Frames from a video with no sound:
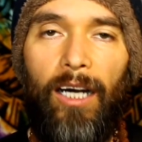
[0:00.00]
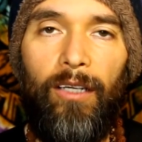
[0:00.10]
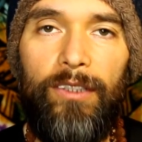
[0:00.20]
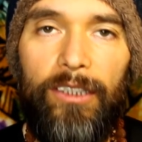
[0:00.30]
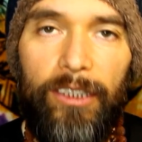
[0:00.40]

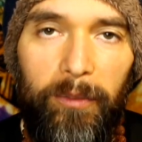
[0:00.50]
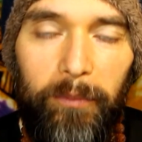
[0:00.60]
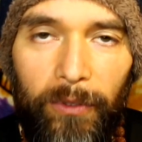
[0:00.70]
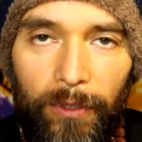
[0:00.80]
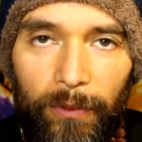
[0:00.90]
How
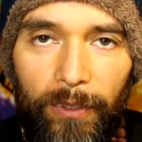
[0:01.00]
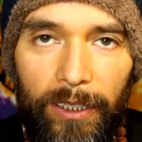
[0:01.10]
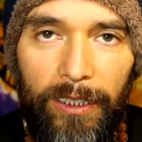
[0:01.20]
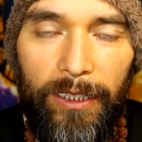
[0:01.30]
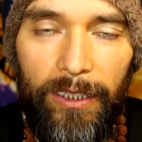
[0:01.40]
simple it
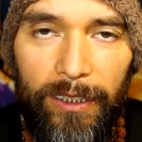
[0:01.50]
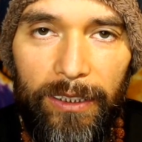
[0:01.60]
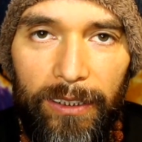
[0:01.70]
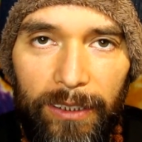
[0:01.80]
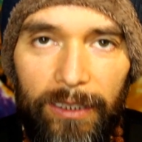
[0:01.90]
really
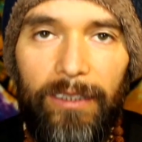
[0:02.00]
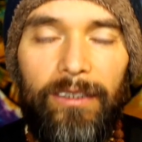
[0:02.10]
is.